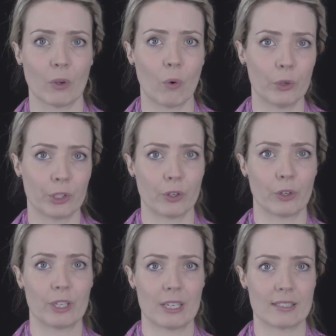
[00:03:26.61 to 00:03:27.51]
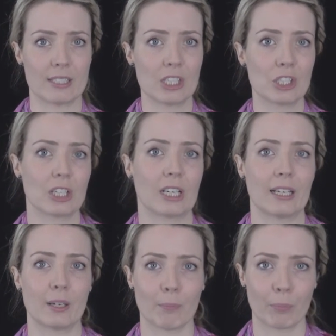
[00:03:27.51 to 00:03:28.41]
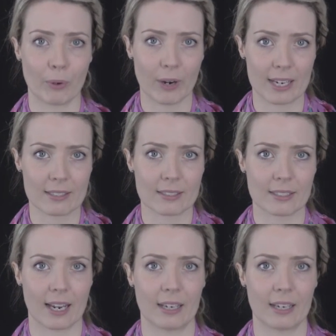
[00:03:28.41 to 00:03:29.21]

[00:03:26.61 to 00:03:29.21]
the audio is digitally compressed